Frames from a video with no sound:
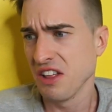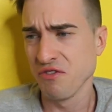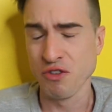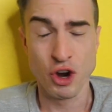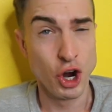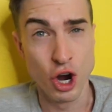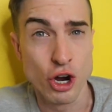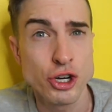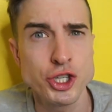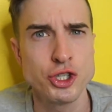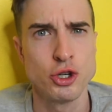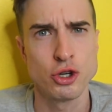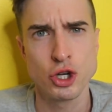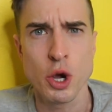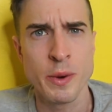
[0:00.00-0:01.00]

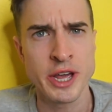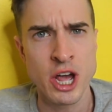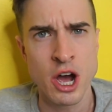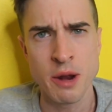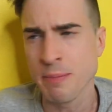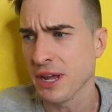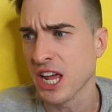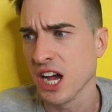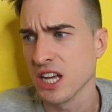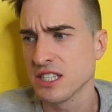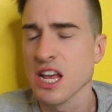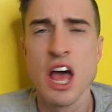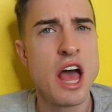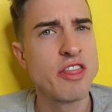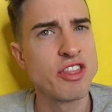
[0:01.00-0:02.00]
rehearsal going on
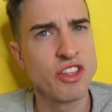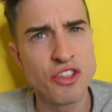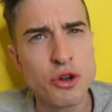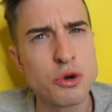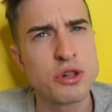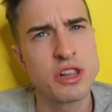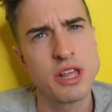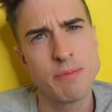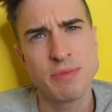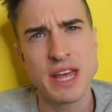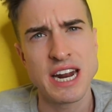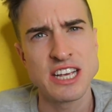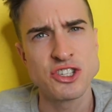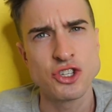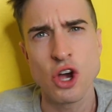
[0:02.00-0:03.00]
because the little clip
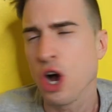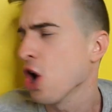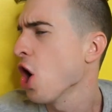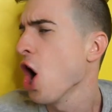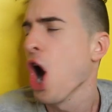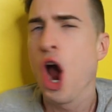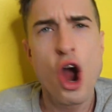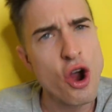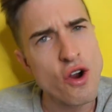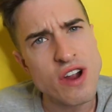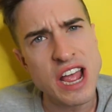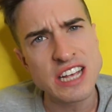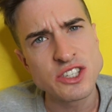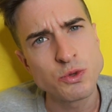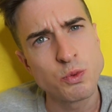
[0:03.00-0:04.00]
that I saw, her
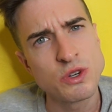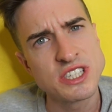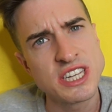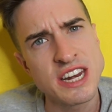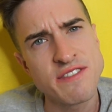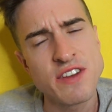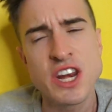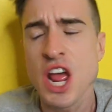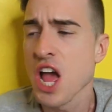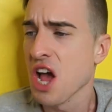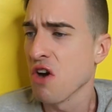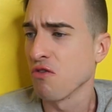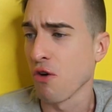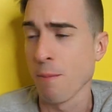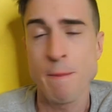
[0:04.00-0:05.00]
ass wasn't even
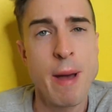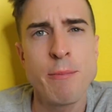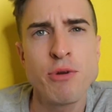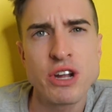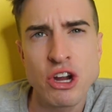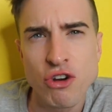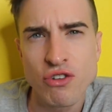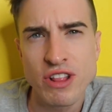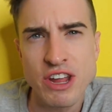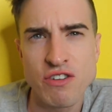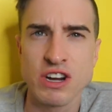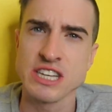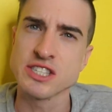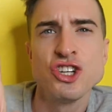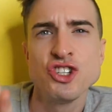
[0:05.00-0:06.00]
remembering her
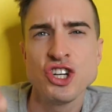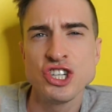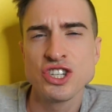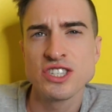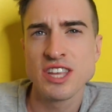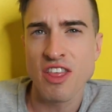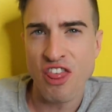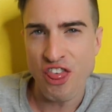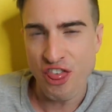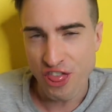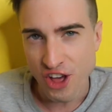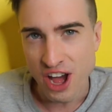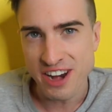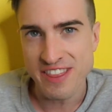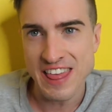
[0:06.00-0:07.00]
lyrics. She just
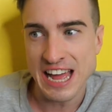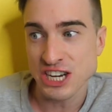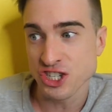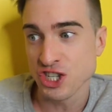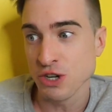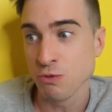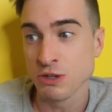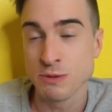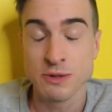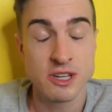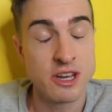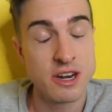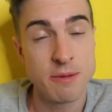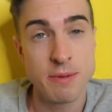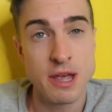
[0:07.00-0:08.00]
thought that she was
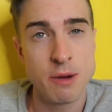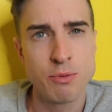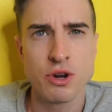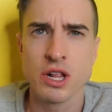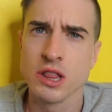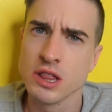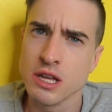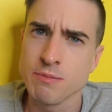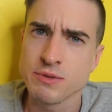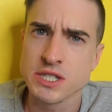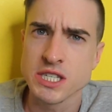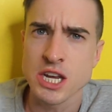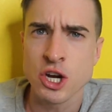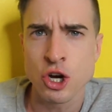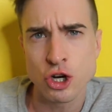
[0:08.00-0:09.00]
gonna be able to lip
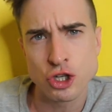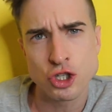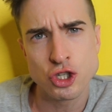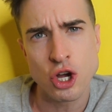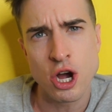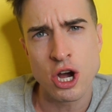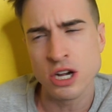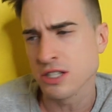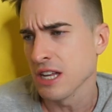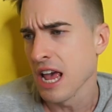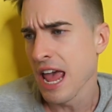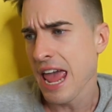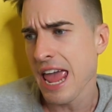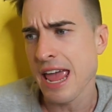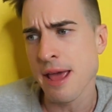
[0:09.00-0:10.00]
sync her songs
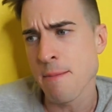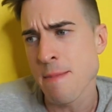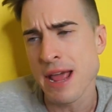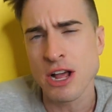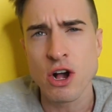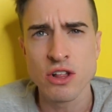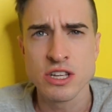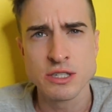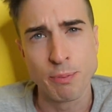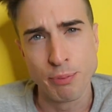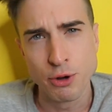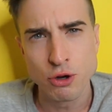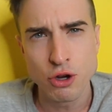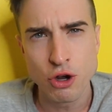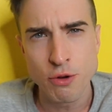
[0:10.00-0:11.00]
and make all this
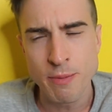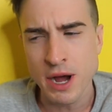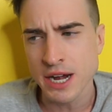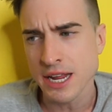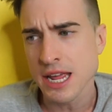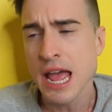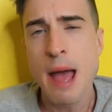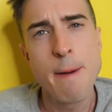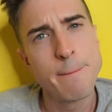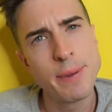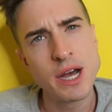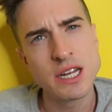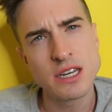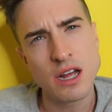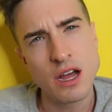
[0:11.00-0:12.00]
buku money,
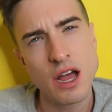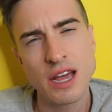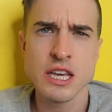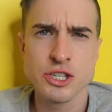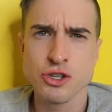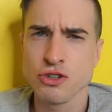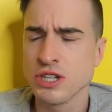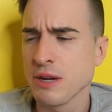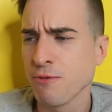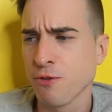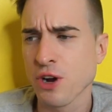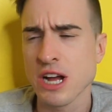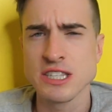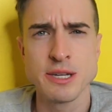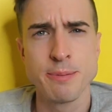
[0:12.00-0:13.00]
but uh, I guess her team
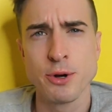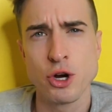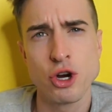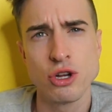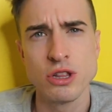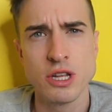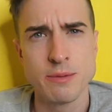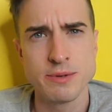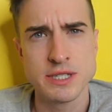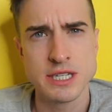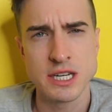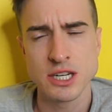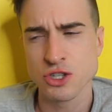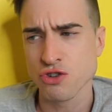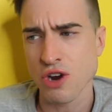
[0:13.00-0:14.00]
forgot to put her lip
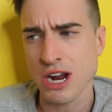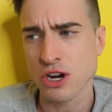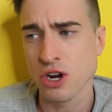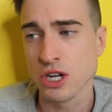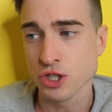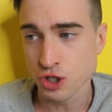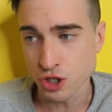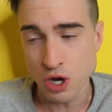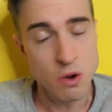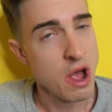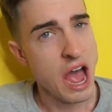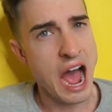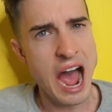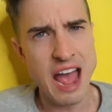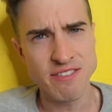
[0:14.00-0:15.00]
sync track on. So
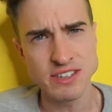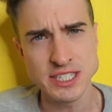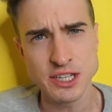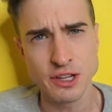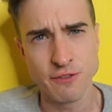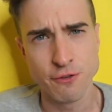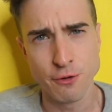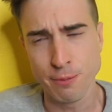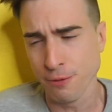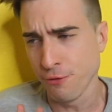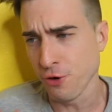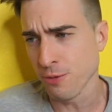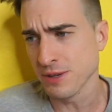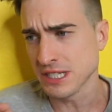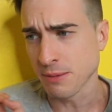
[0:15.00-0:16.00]
I haven't seen the full
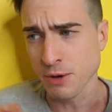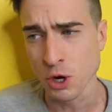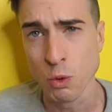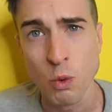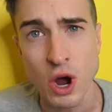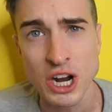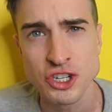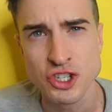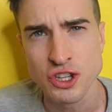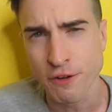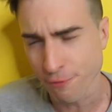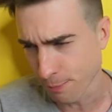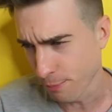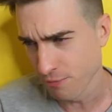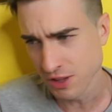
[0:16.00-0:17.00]
performance. I'm gonna watch
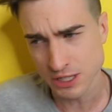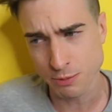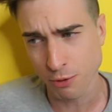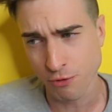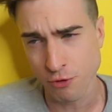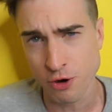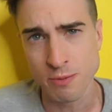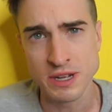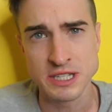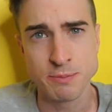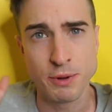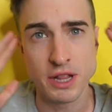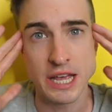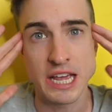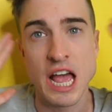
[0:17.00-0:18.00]
the, this performance,
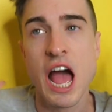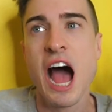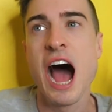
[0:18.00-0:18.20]
but like